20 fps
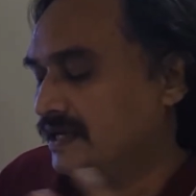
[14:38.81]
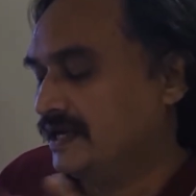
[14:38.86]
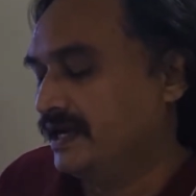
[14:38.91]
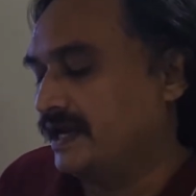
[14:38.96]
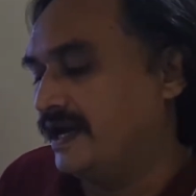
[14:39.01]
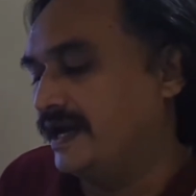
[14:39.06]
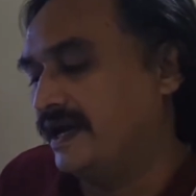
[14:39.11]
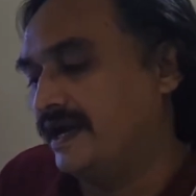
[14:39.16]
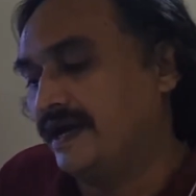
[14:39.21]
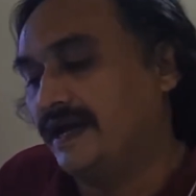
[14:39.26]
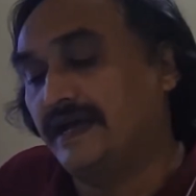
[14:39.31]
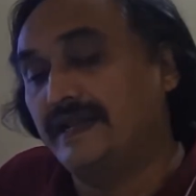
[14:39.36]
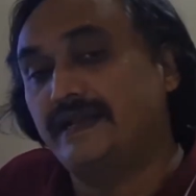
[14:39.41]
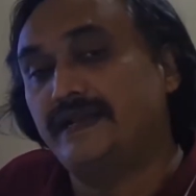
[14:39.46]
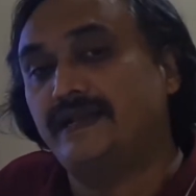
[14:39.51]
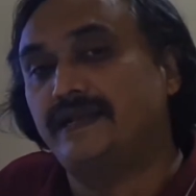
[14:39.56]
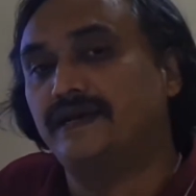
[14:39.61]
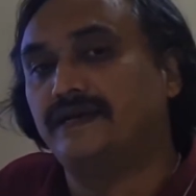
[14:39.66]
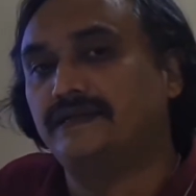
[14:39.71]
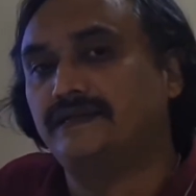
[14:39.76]

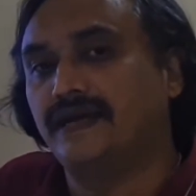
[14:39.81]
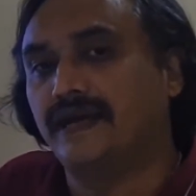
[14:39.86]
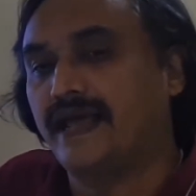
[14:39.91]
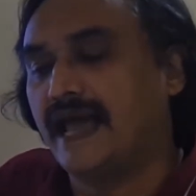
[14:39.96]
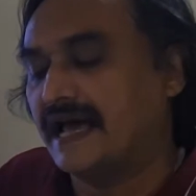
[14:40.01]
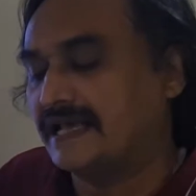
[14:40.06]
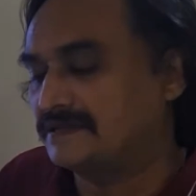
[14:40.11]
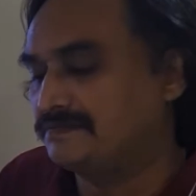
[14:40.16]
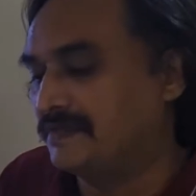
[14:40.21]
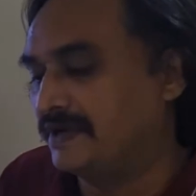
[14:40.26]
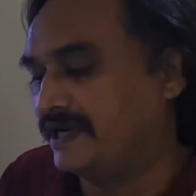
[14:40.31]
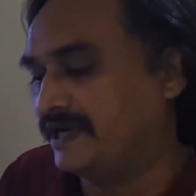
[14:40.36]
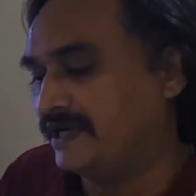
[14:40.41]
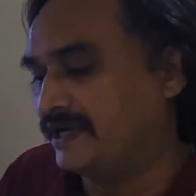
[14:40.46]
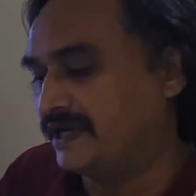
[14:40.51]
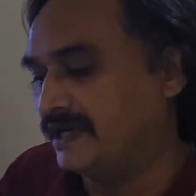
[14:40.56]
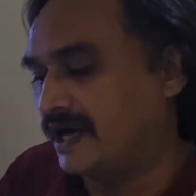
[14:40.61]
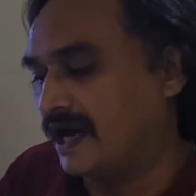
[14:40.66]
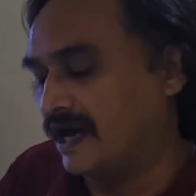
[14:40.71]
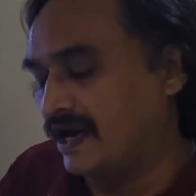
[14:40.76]
and the gas
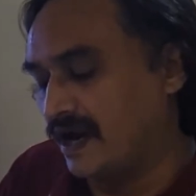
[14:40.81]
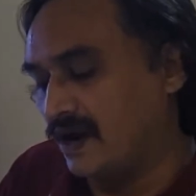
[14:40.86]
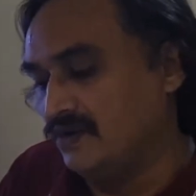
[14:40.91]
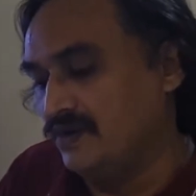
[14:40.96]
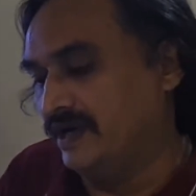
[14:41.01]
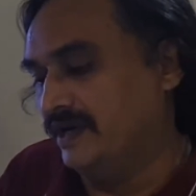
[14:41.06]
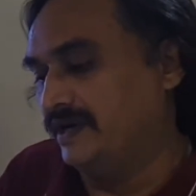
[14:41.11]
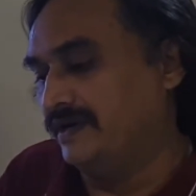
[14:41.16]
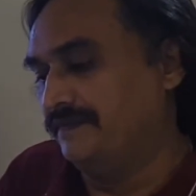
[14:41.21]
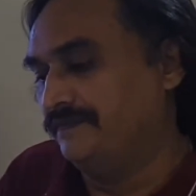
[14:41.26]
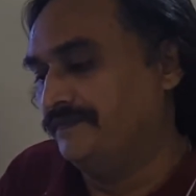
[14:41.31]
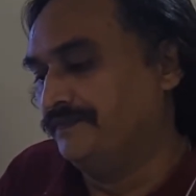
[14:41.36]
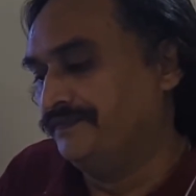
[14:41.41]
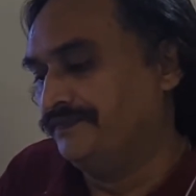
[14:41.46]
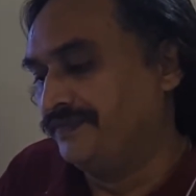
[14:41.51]
material around it.